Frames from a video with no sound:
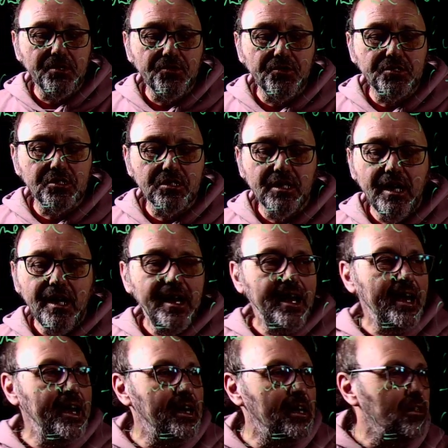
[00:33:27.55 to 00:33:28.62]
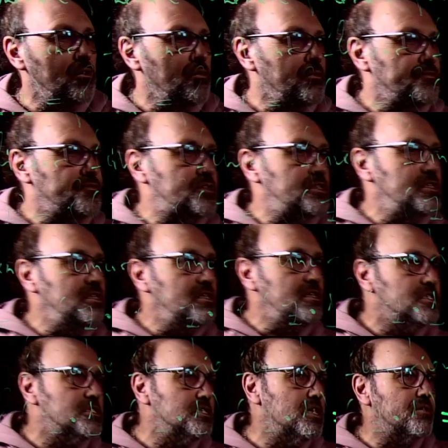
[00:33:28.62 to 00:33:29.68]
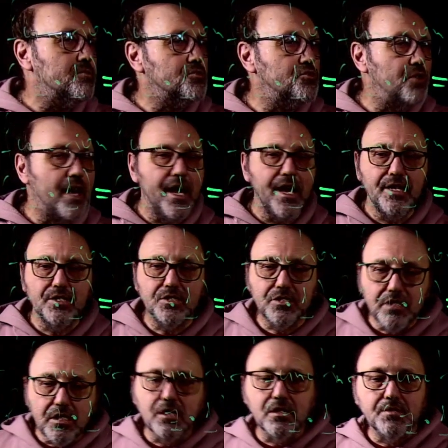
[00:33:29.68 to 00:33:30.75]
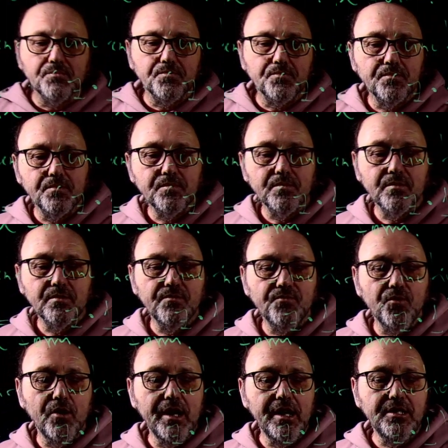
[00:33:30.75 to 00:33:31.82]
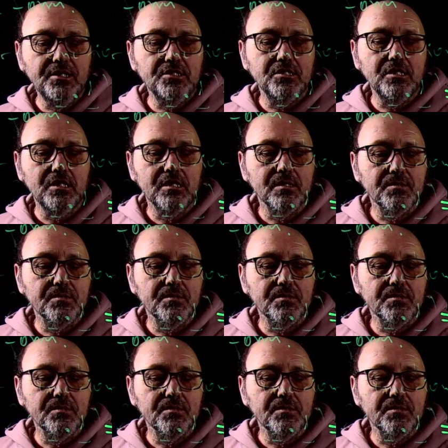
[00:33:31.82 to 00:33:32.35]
This is L of z is equal to az for any z.